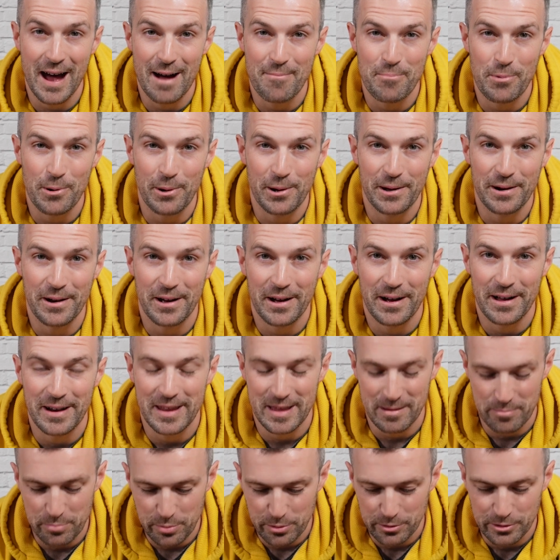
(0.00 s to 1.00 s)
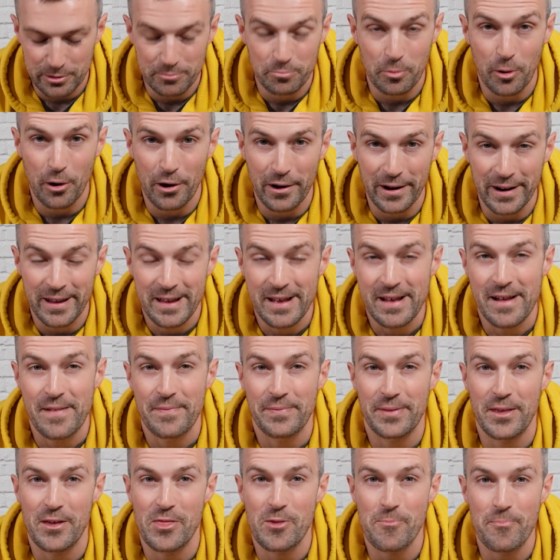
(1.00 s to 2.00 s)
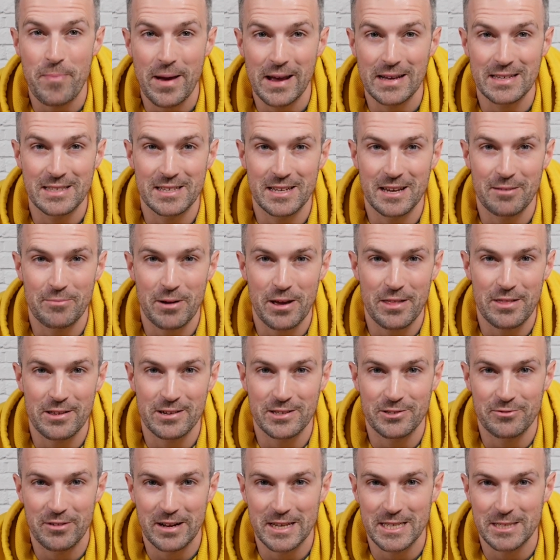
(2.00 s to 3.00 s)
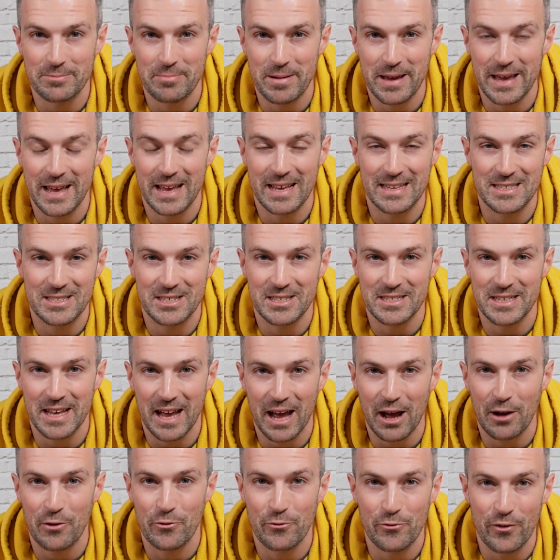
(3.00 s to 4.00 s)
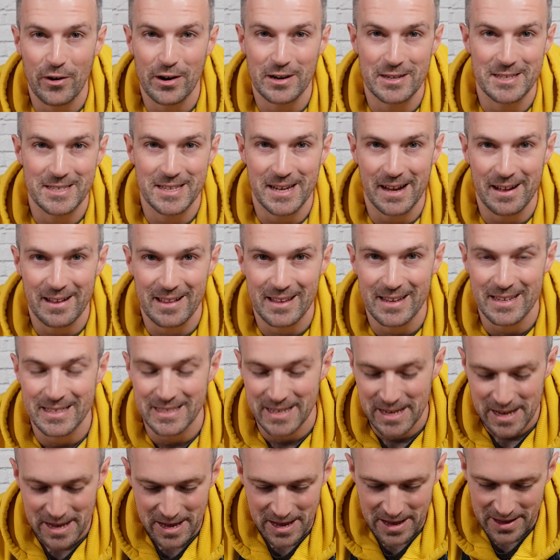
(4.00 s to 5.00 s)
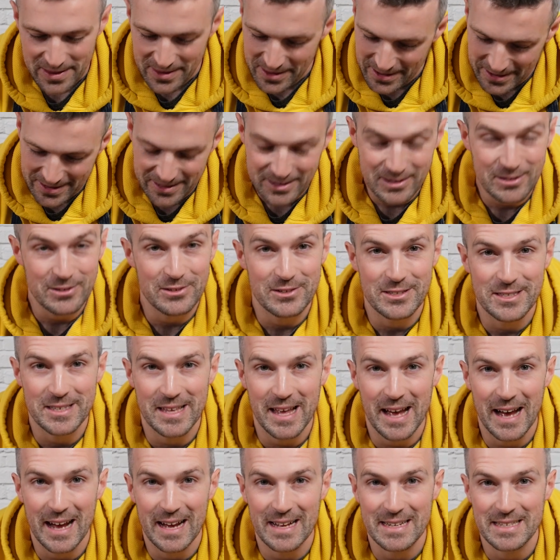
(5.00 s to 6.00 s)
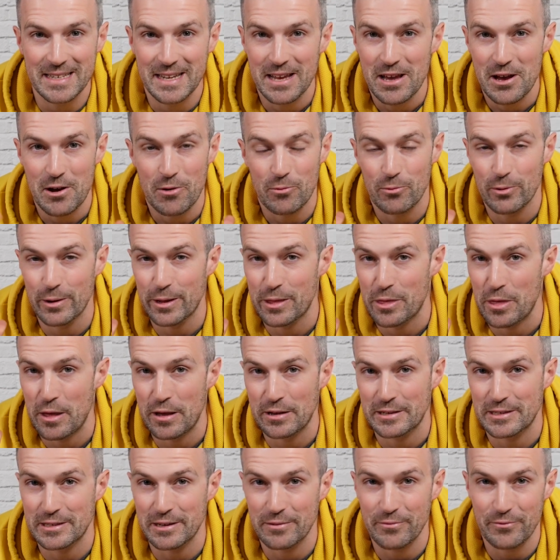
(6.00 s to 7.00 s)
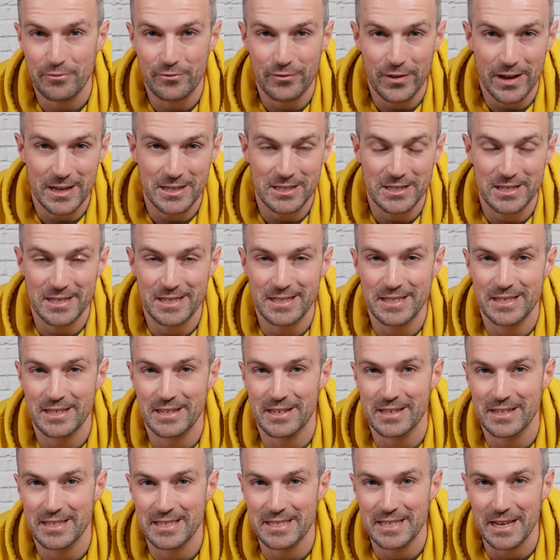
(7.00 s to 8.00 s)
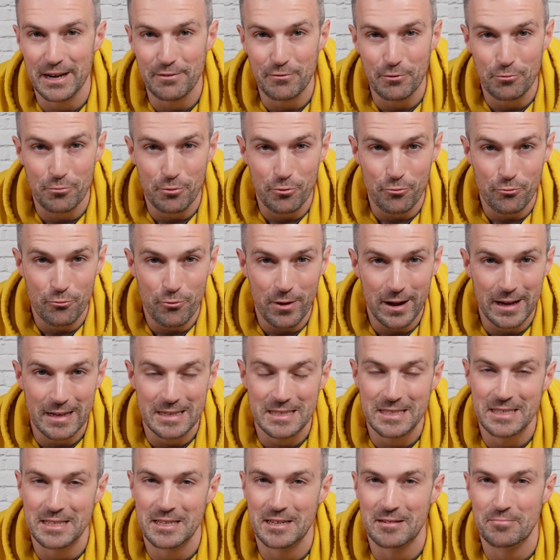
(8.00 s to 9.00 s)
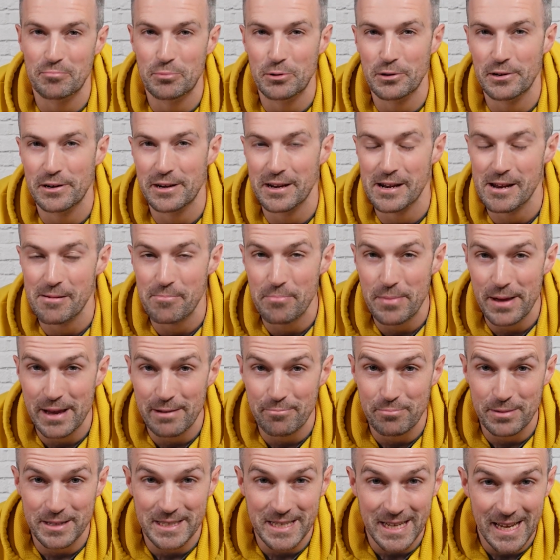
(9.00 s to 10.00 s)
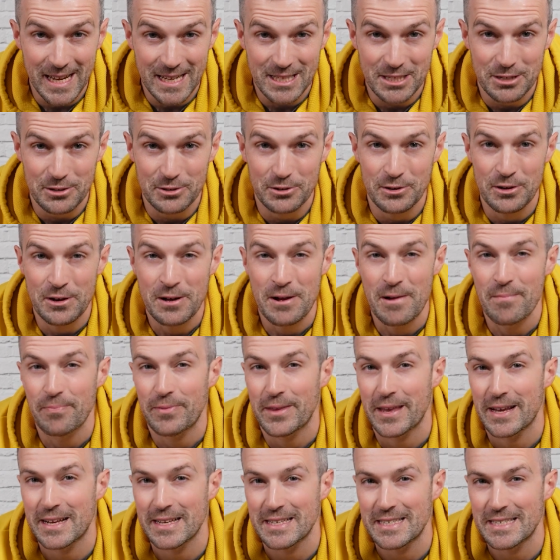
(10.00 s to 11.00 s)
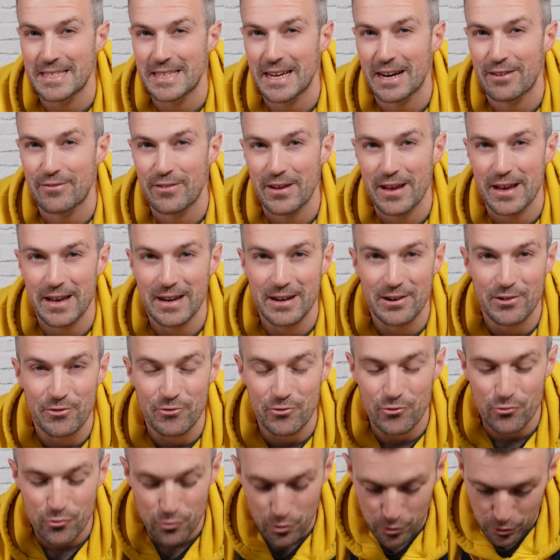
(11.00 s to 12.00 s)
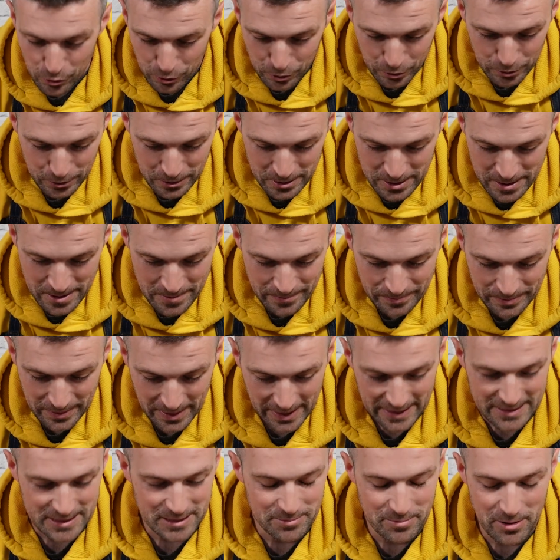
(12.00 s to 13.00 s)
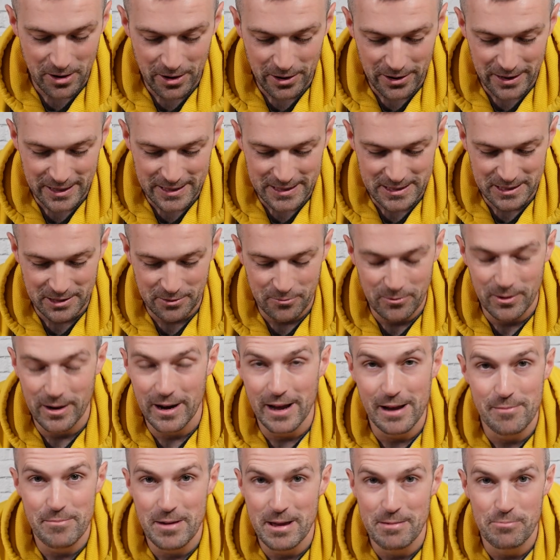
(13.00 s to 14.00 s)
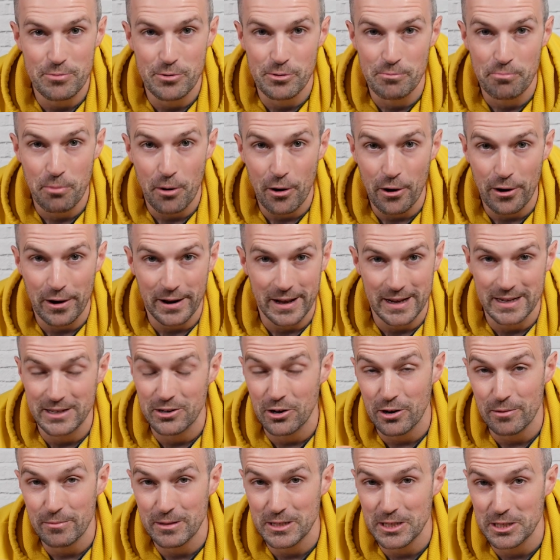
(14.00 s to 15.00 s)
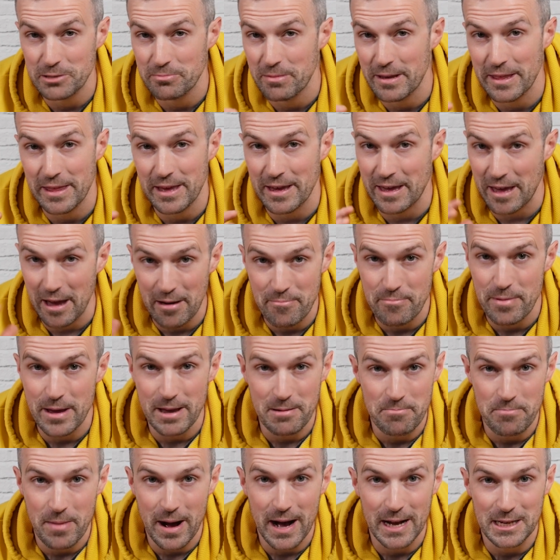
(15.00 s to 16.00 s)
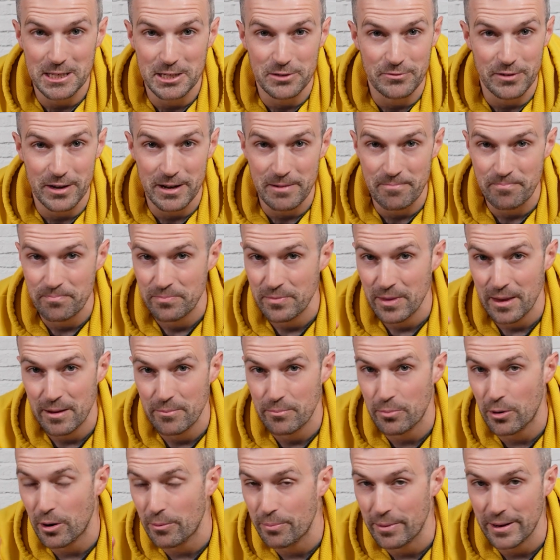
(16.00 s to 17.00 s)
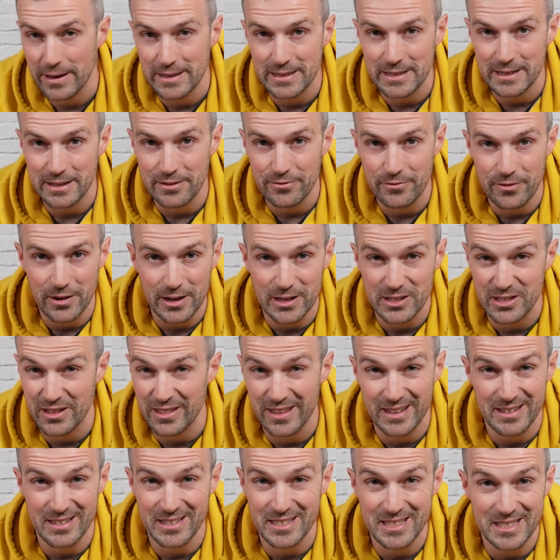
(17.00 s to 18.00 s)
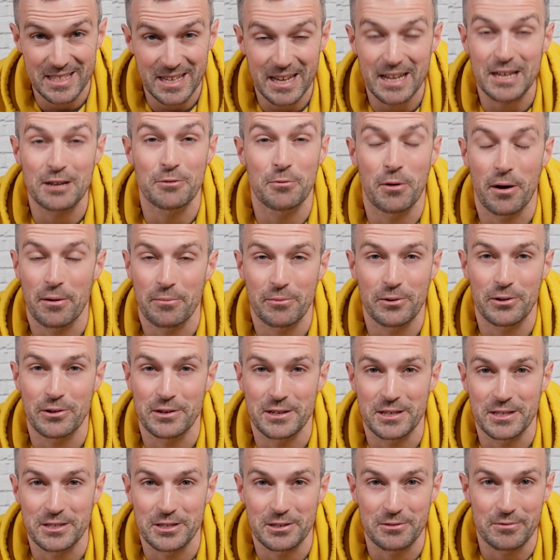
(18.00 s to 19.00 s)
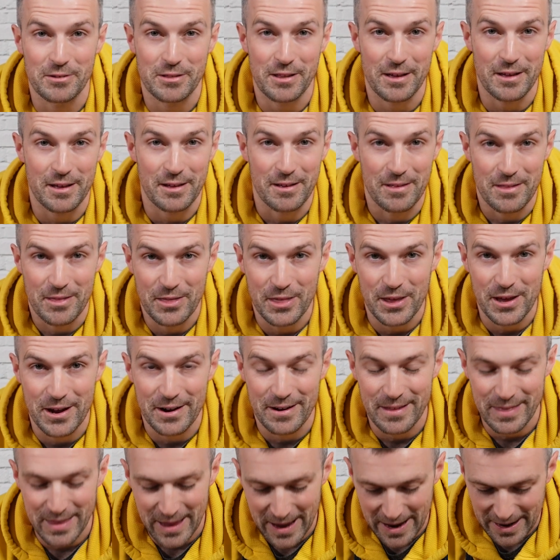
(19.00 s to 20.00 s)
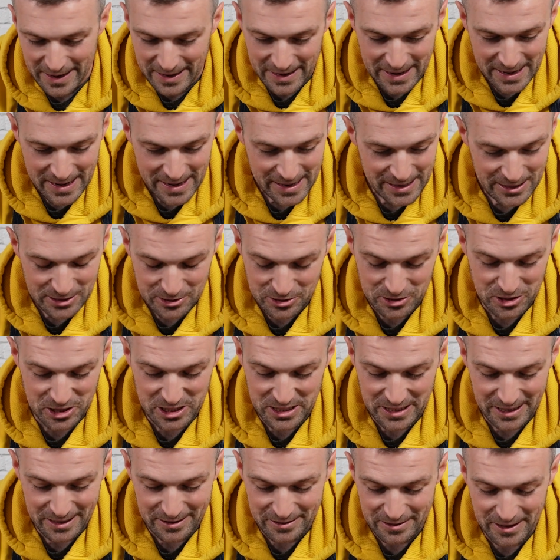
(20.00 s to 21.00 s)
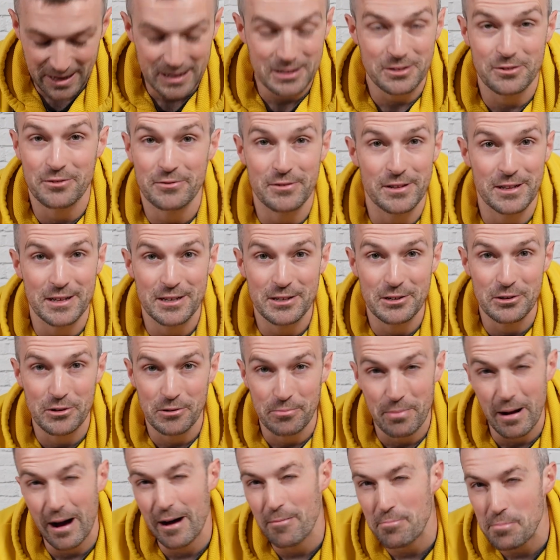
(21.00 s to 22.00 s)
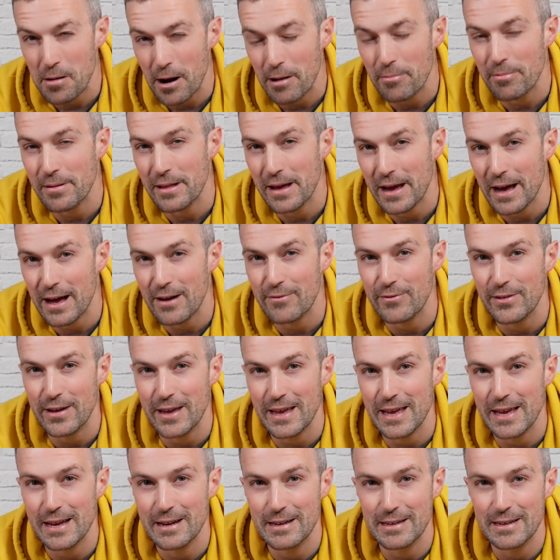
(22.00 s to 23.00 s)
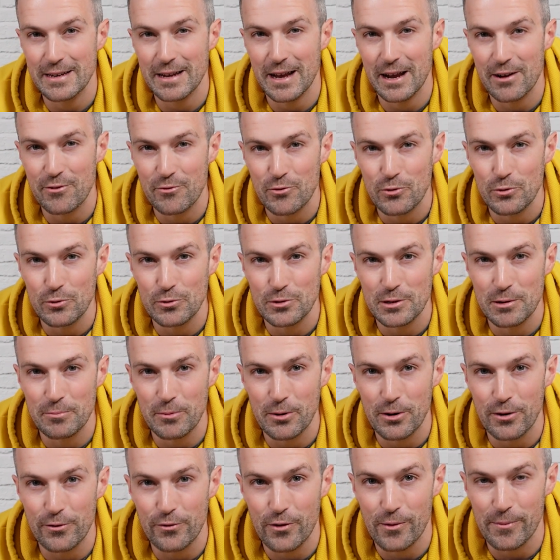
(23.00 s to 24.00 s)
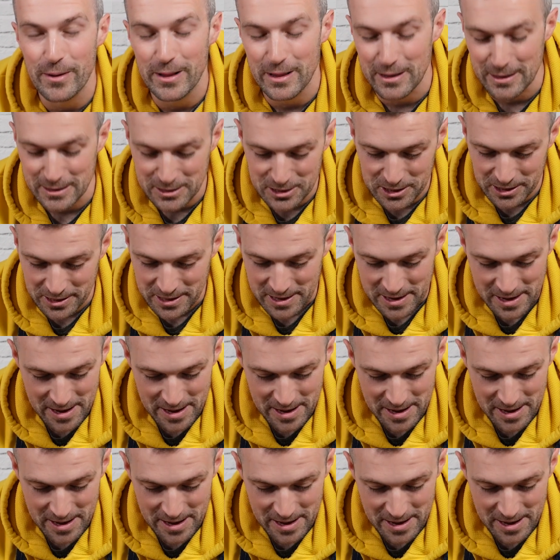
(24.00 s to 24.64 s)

apple and honey pulled pork. And the best thing about this recipe is just how versatile it is. You can use that with some veggies. You can serve it with rice. You can put it in a baked potato. You can serve it in a roll. And to be honest, when I made pulled pork, I normally just made a big batch of it, pop it into the fridge and then decide what I'm going to do with it there and then. So just now, I don't really know, but I'll probably have it in a roll tomorrow for my lunch.